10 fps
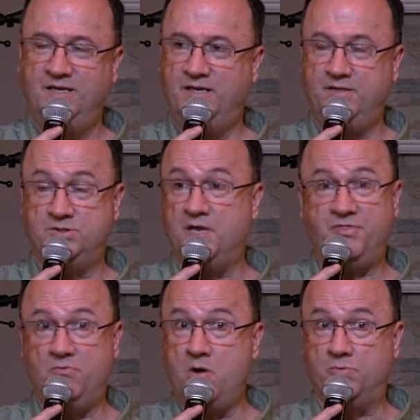And there's nothing
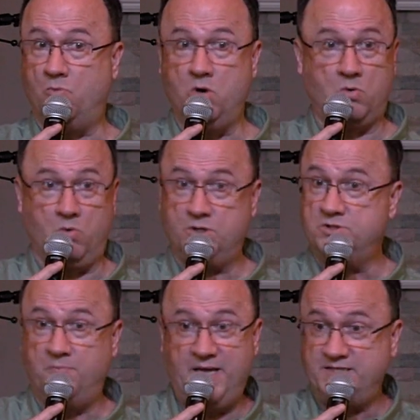wrong with work. Work's a
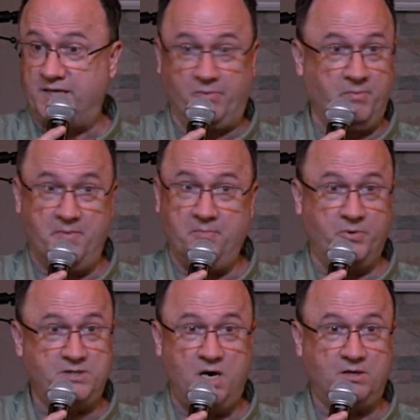blessing. Remember, we
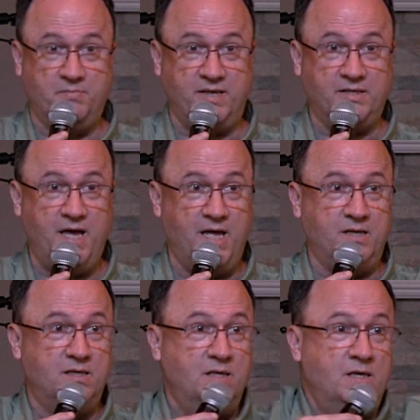talked about that.